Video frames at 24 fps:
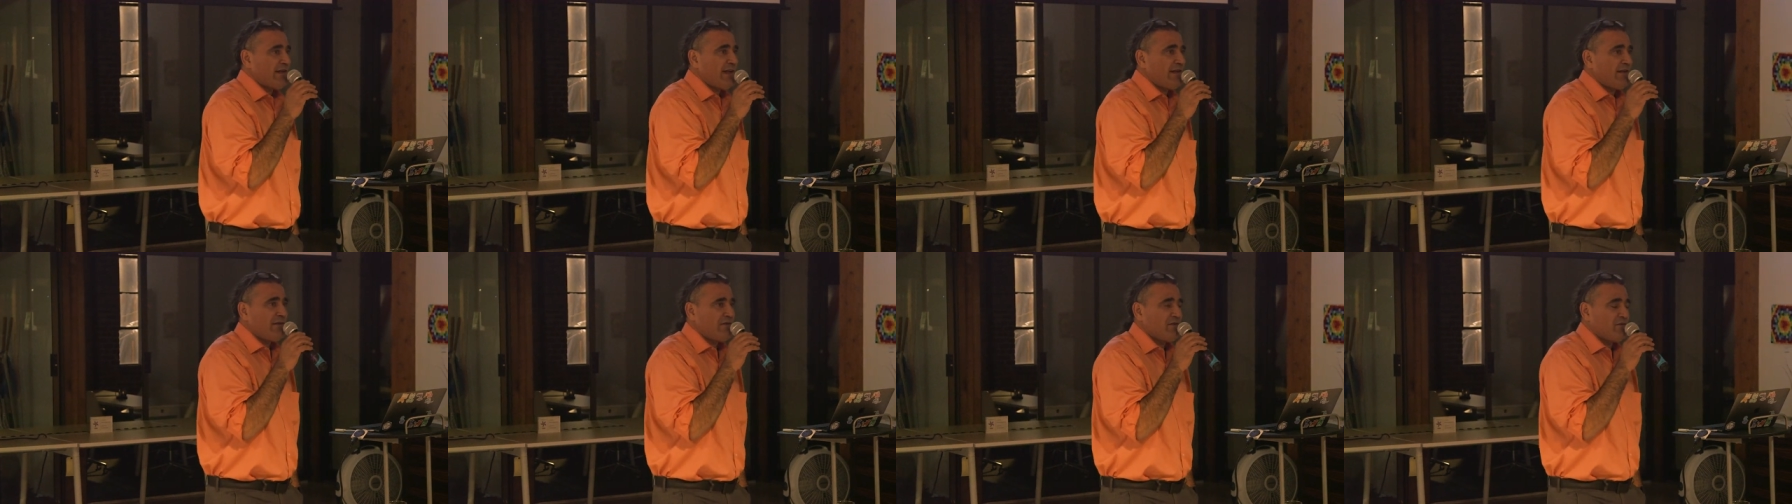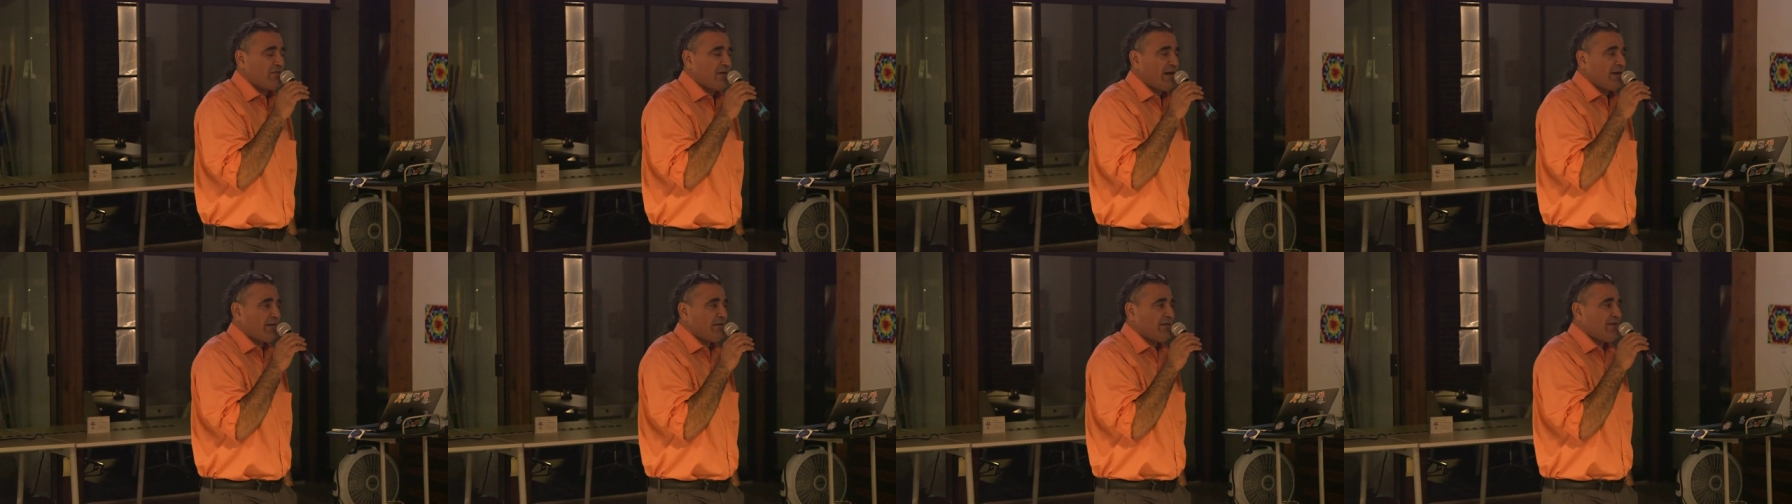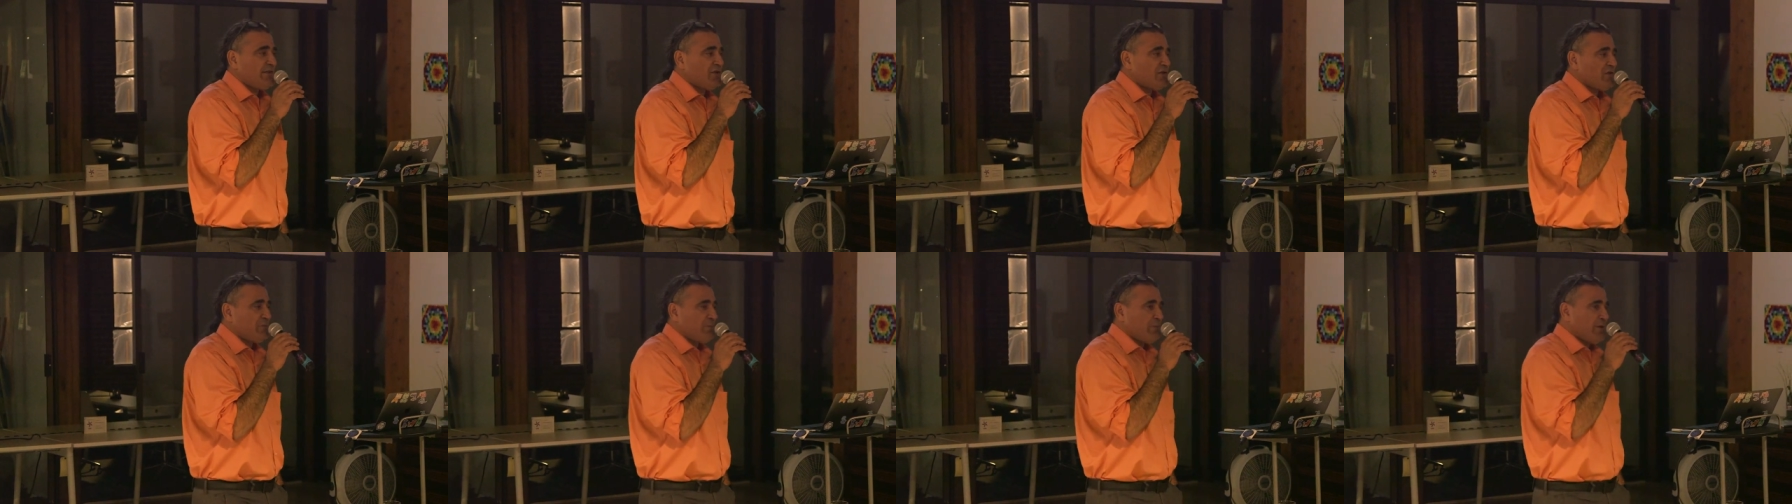data
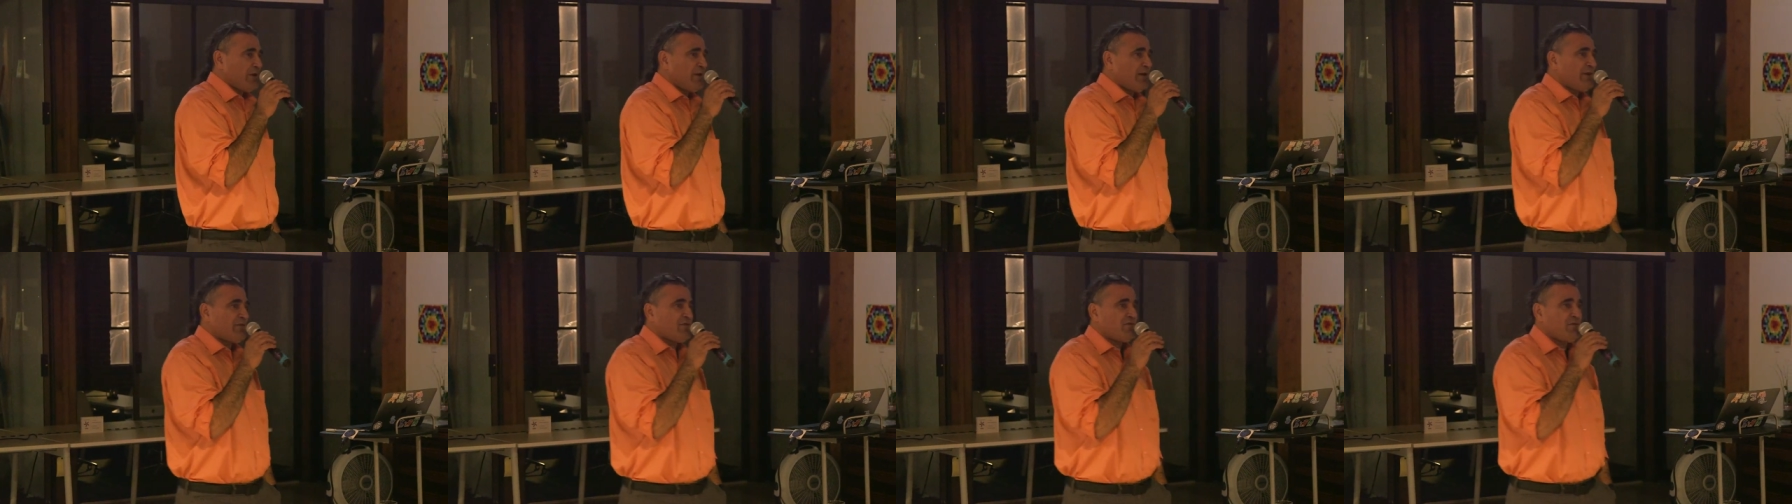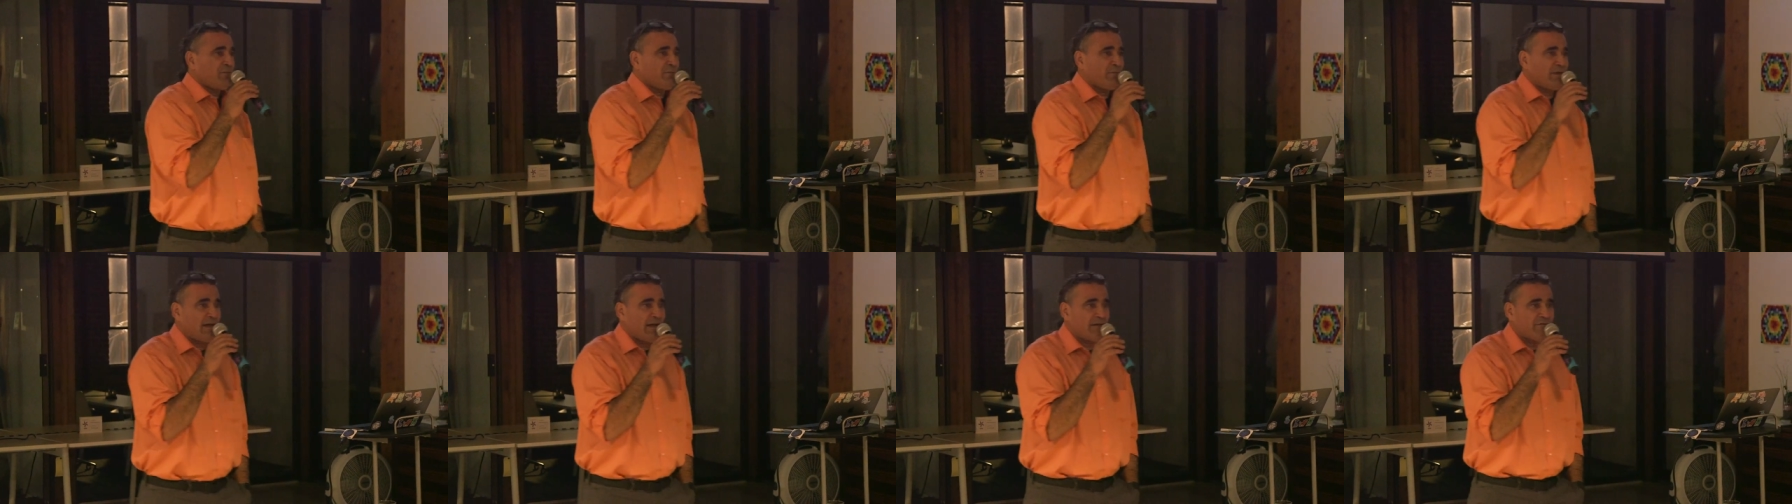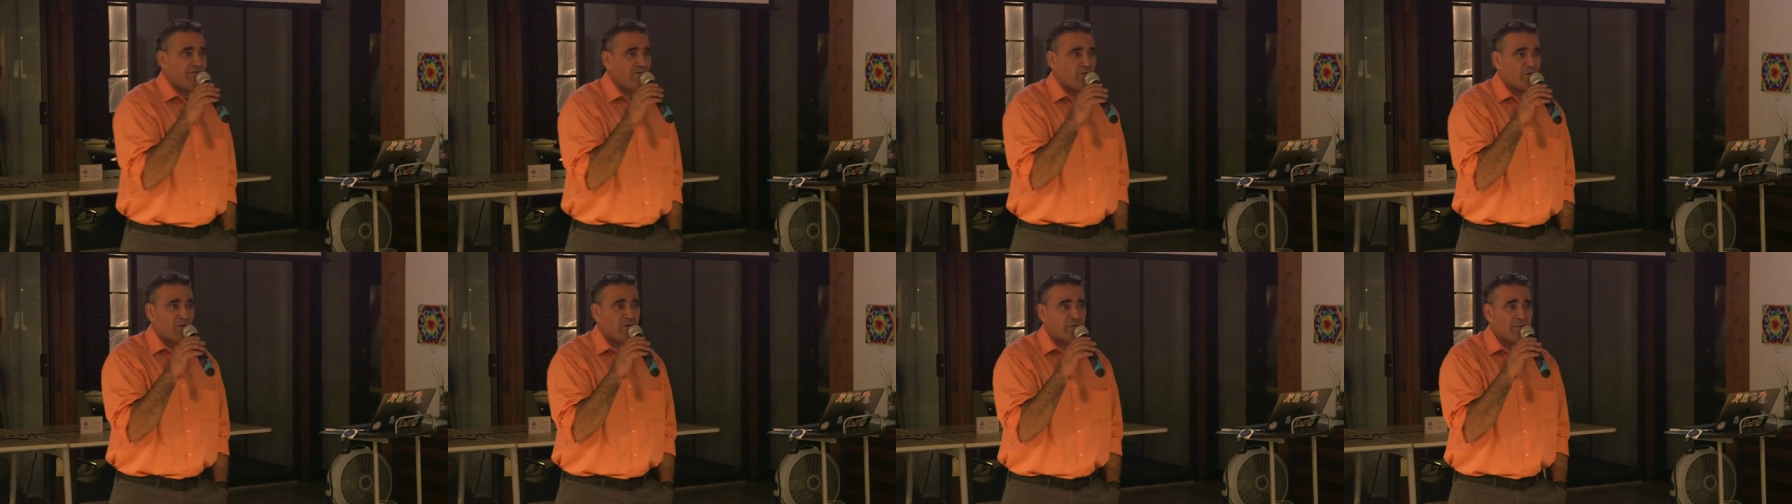directly into production
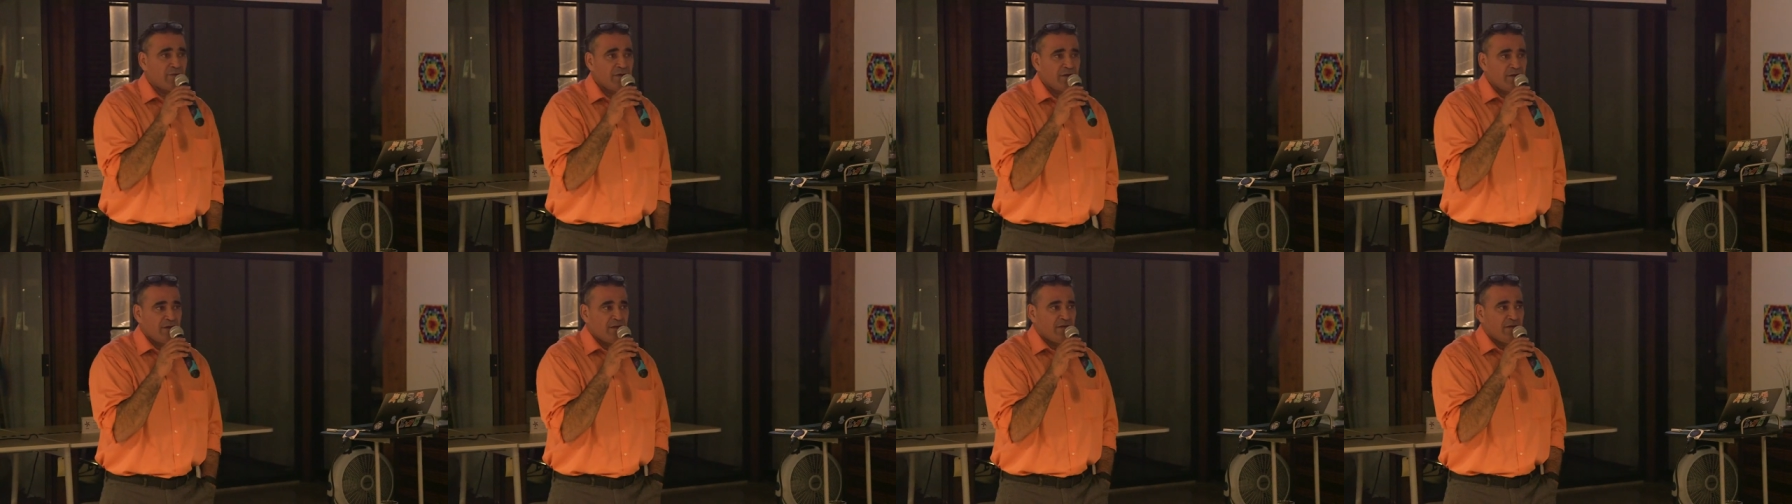platform